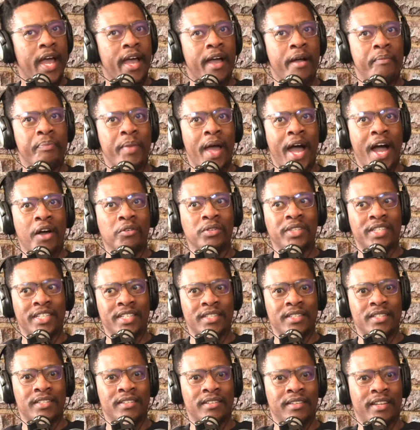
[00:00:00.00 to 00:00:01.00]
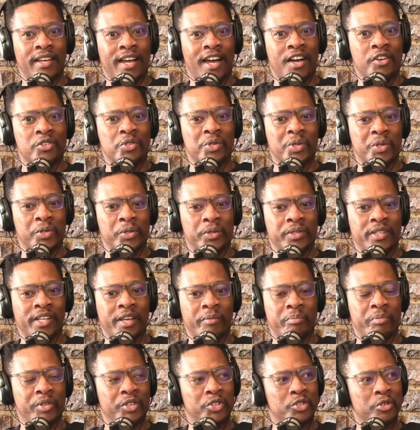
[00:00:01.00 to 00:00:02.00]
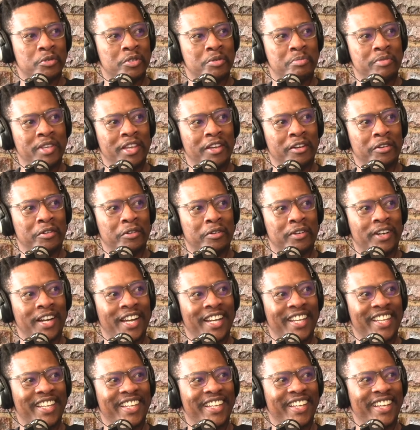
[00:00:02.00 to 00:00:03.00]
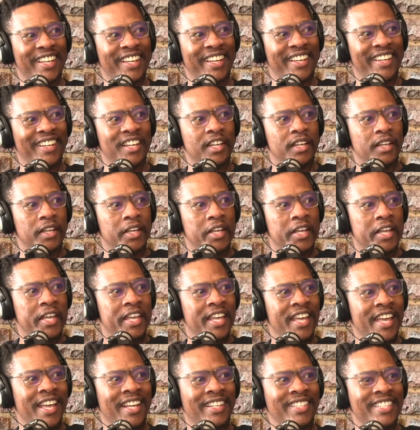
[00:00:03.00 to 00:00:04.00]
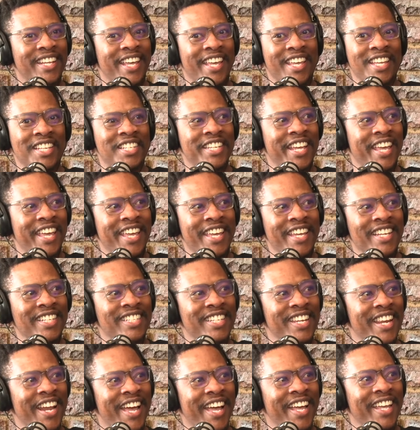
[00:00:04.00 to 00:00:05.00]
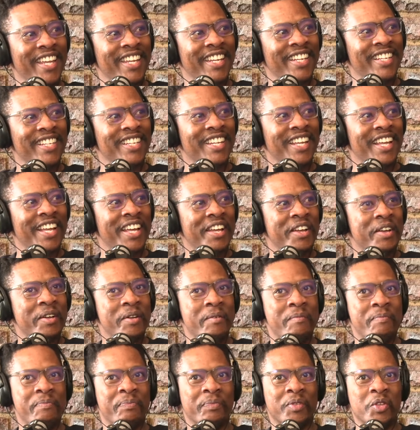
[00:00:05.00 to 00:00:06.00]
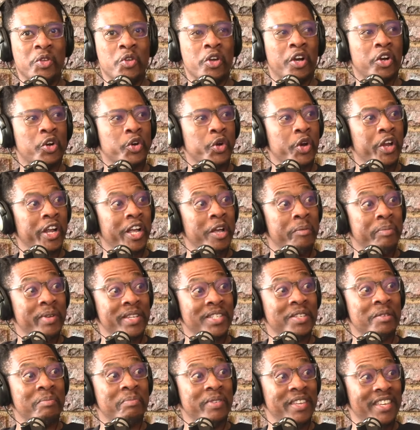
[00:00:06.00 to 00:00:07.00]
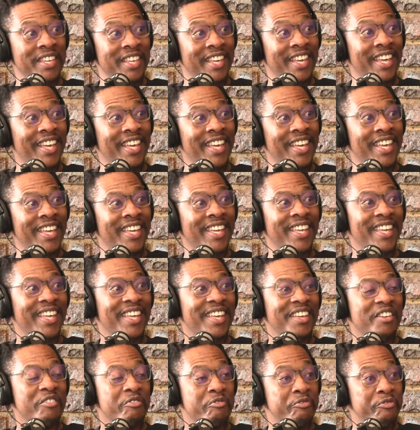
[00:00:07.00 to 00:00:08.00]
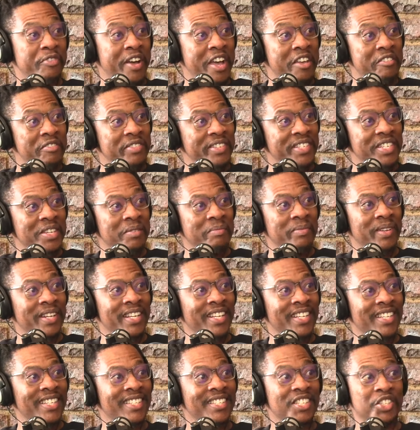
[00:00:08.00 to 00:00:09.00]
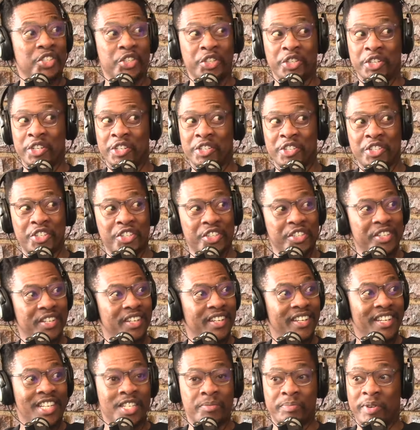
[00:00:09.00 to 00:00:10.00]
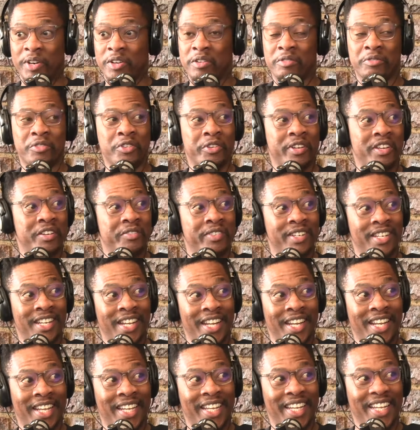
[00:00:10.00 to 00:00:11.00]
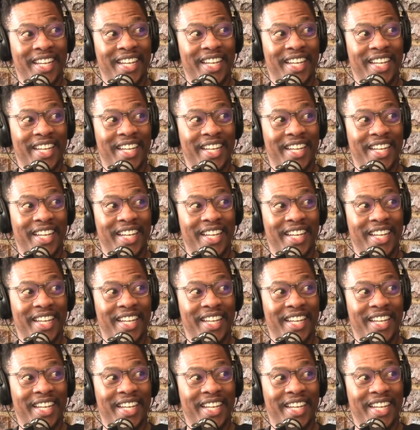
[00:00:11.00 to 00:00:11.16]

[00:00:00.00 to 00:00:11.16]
Um, how did the household, the Bishop's Beer, look like uh, at age eight, nine? Um, you're growing up as a PK, chaotic. five siblings, church is part of your everyday.